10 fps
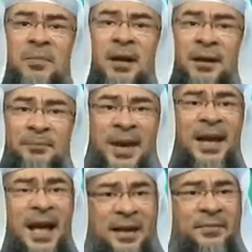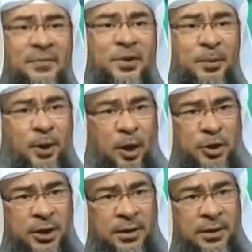of them may have some
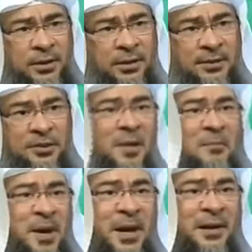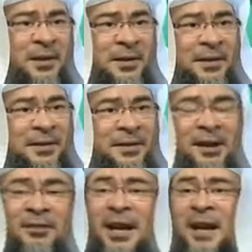logic, some may
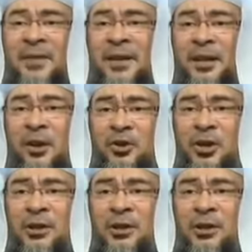not have any